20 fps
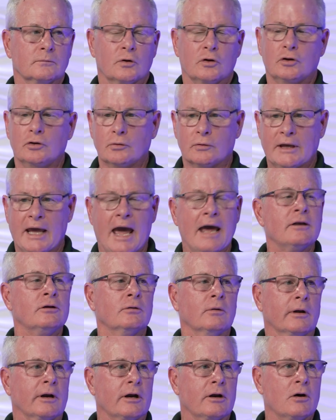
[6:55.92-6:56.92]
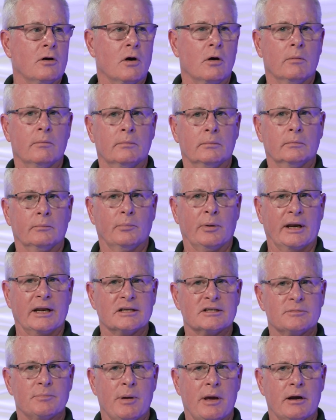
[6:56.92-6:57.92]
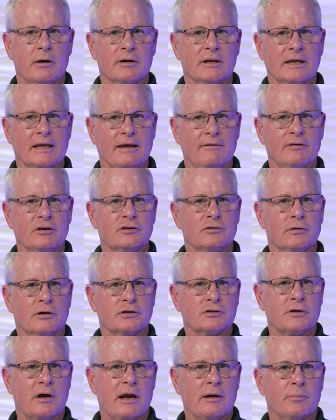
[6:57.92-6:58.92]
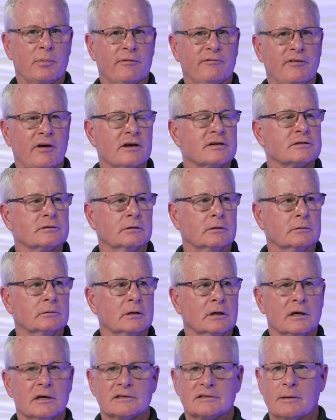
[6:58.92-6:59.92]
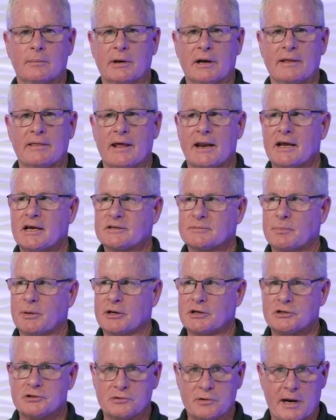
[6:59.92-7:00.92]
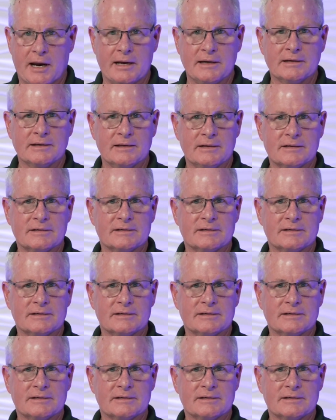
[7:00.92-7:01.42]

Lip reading: You can do it at home, but it's better to give it to a trained professional, somebody that has been trained to the